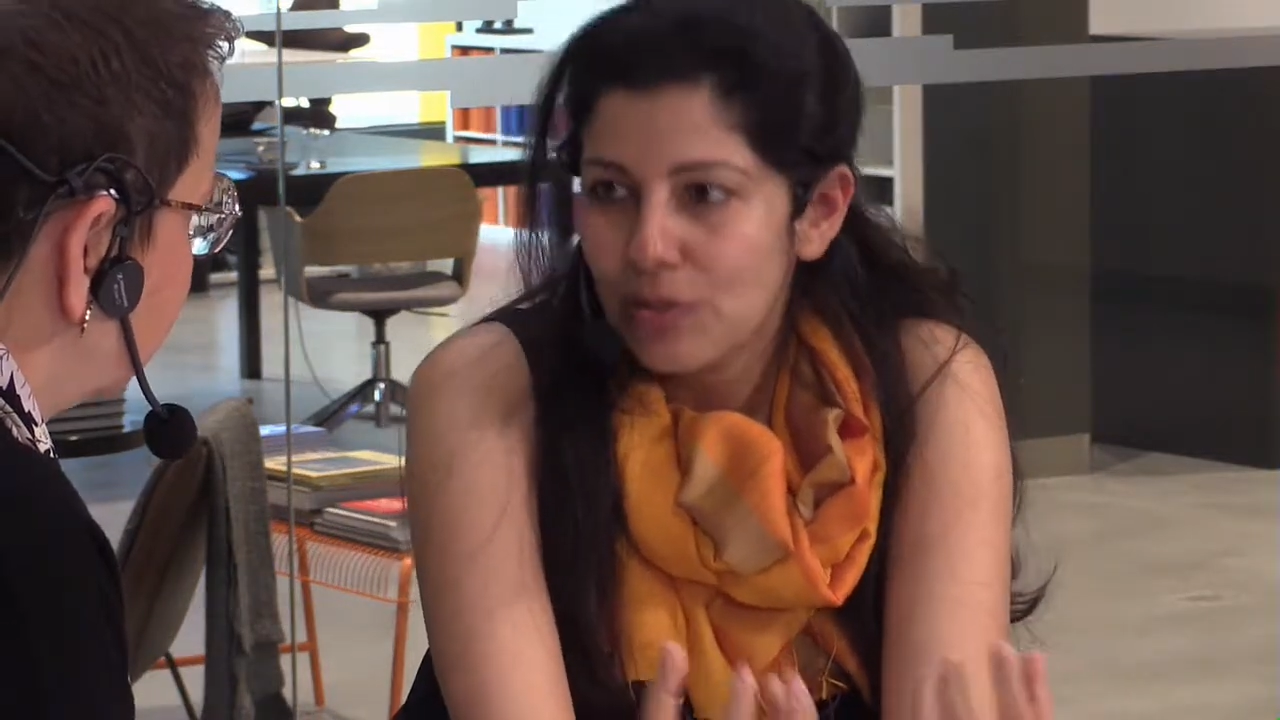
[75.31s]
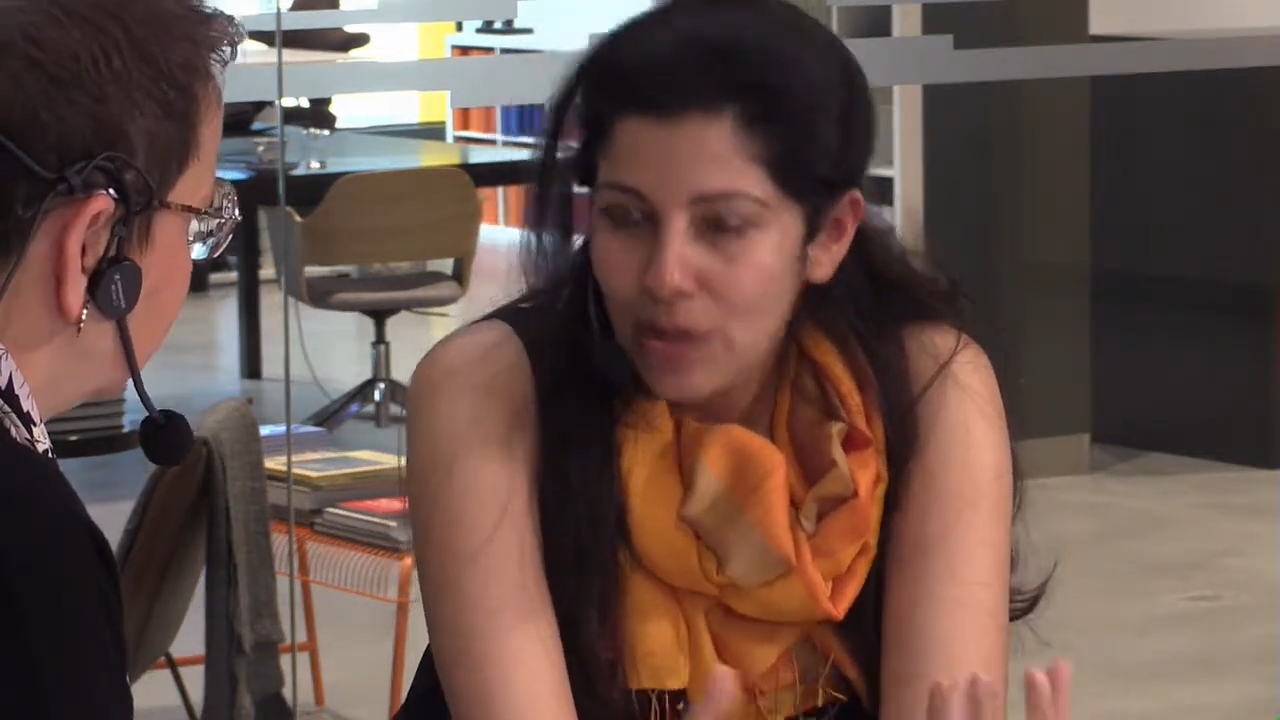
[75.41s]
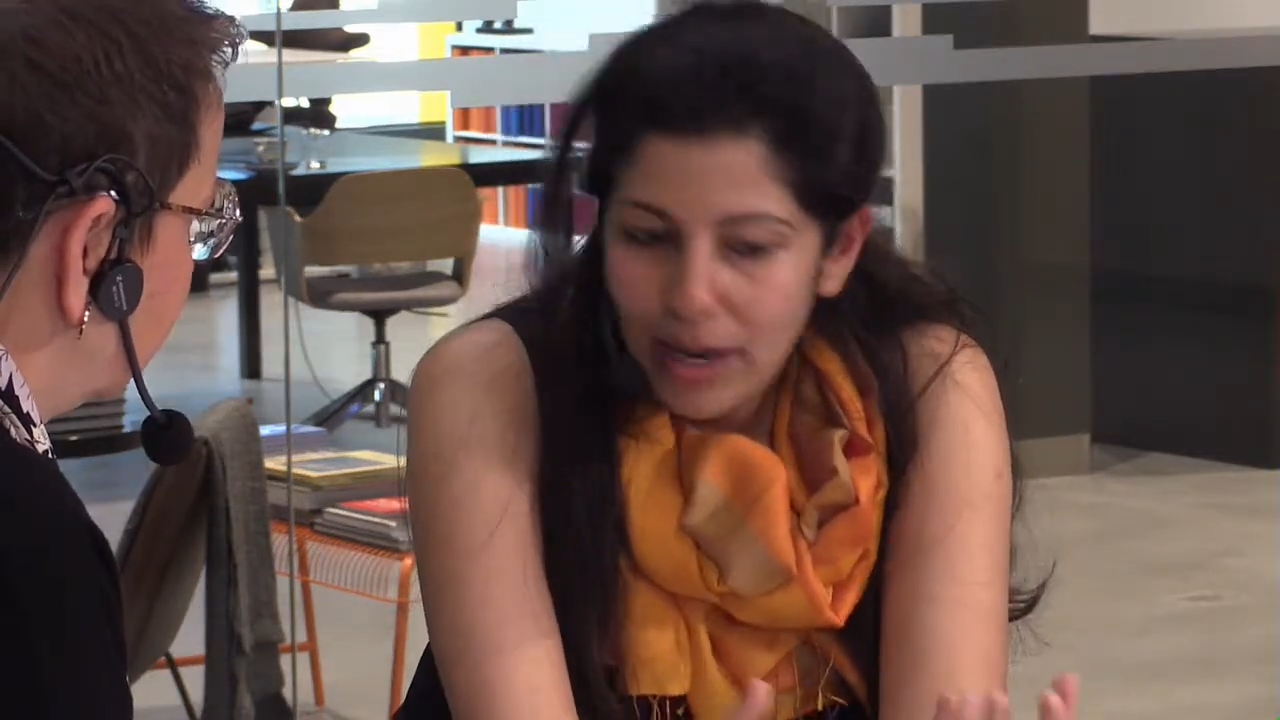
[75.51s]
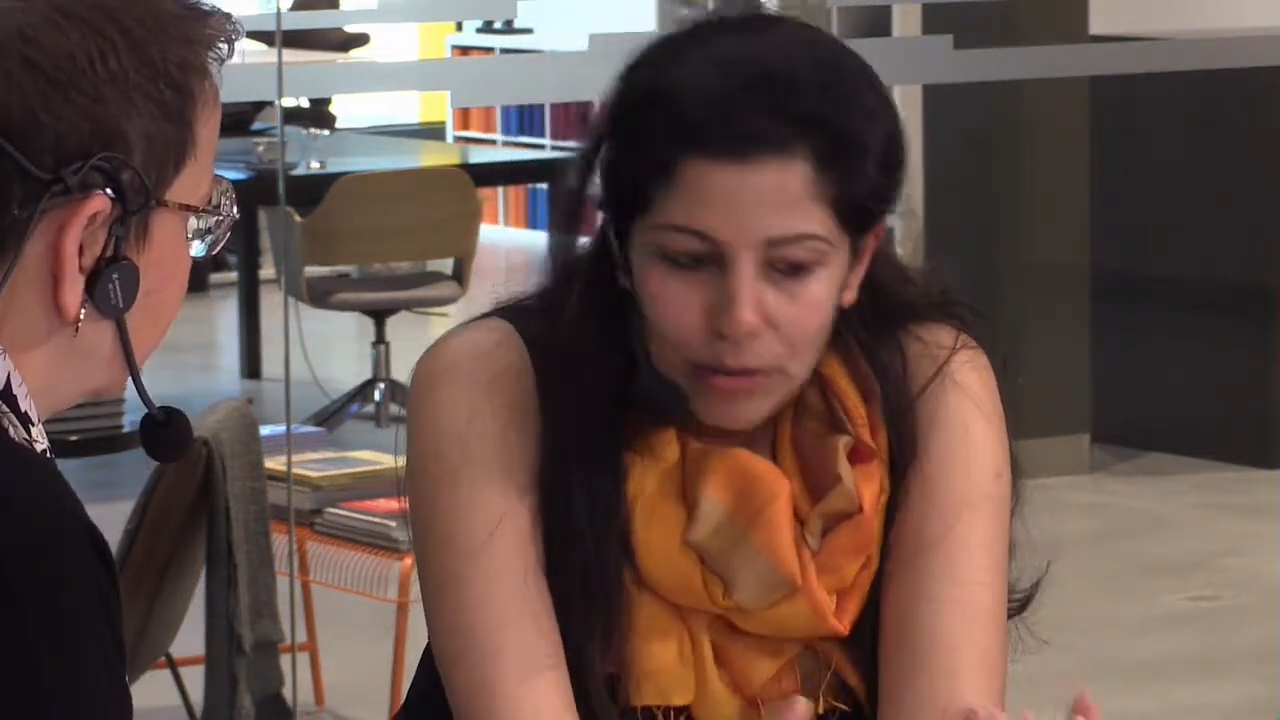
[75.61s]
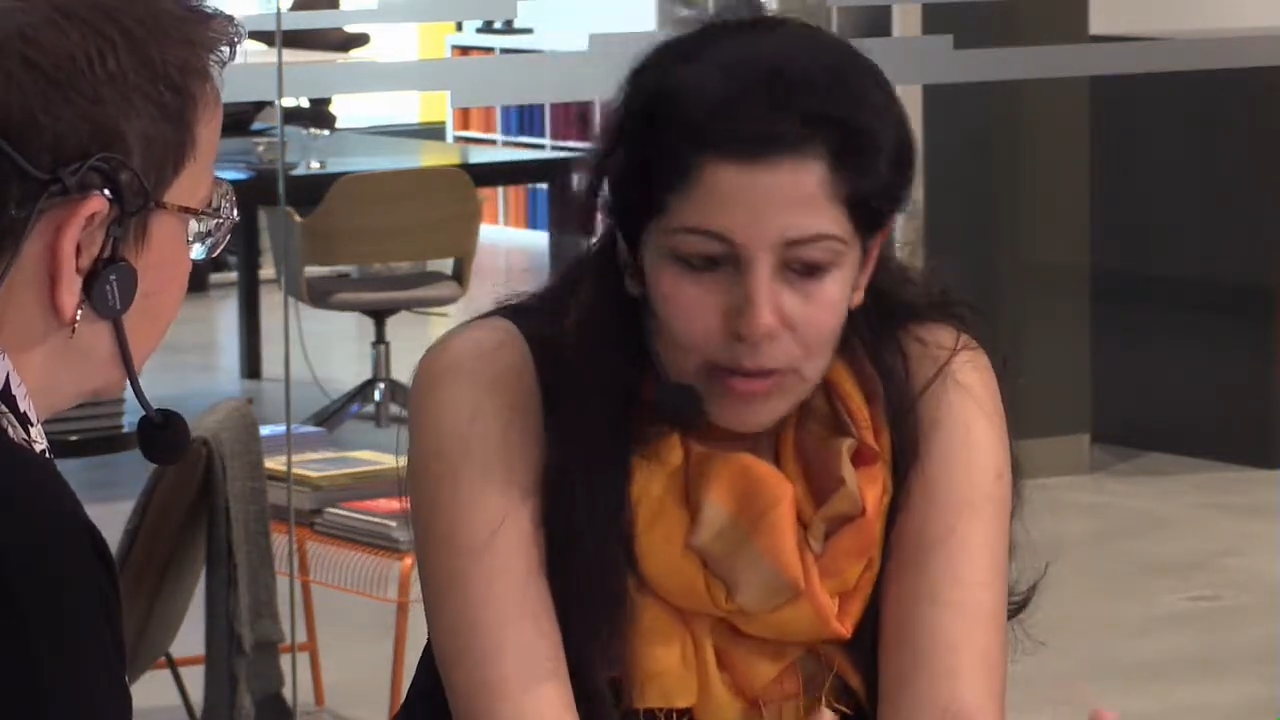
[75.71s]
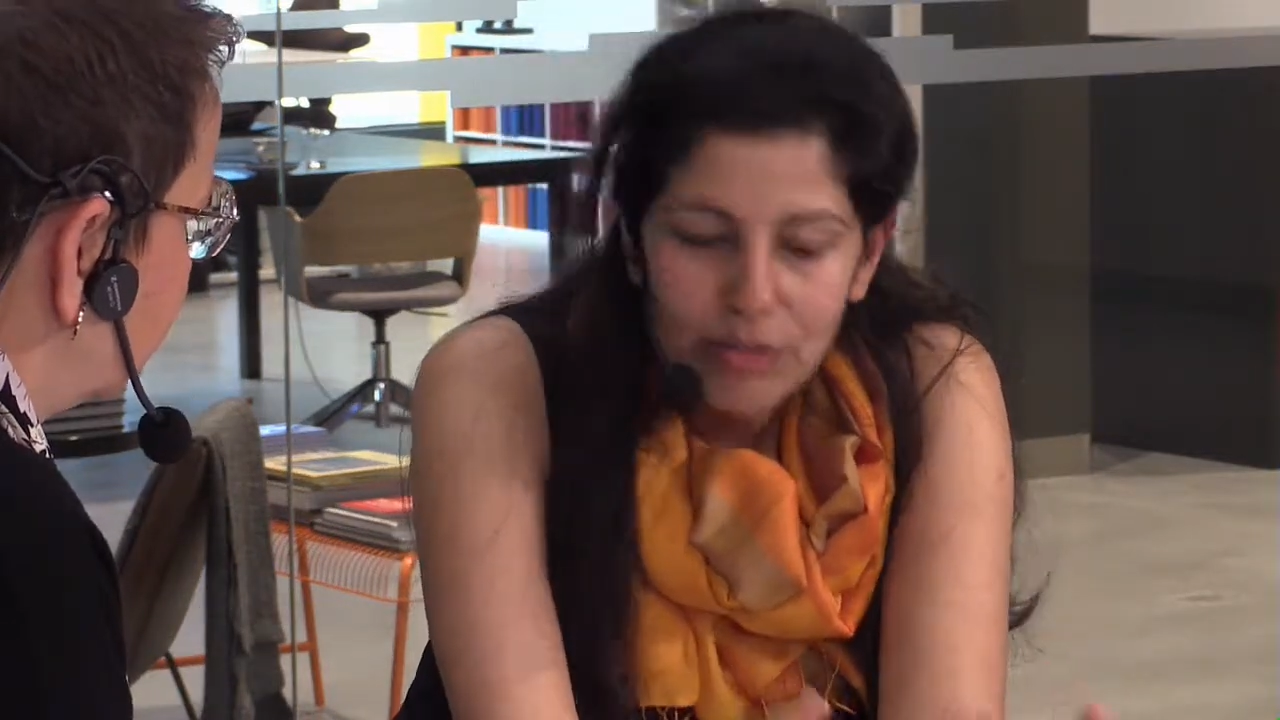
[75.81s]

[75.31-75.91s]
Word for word: of trying to